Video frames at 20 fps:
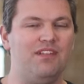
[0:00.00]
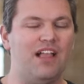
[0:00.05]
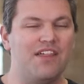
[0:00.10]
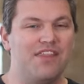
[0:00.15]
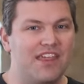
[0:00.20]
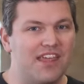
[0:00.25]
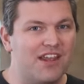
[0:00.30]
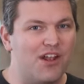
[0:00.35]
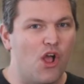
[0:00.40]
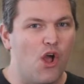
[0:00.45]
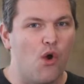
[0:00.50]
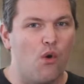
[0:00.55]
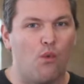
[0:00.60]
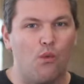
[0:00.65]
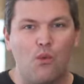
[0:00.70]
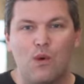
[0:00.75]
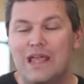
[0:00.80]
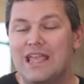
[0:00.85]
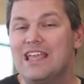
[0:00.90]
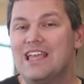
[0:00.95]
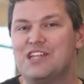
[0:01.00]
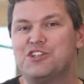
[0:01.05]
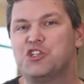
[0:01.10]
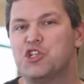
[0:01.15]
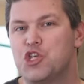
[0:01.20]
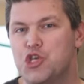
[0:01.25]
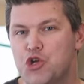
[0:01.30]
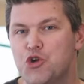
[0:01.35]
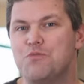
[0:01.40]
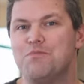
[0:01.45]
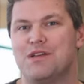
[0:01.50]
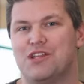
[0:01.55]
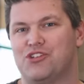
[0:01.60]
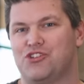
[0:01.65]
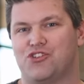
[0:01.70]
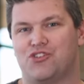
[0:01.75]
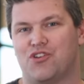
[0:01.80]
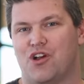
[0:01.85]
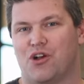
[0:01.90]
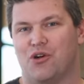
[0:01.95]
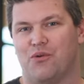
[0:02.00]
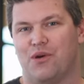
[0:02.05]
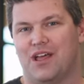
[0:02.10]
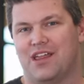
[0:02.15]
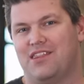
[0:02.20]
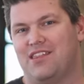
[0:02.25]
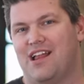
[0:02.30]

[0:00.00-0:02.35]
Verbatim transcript: that we as humans struggle with.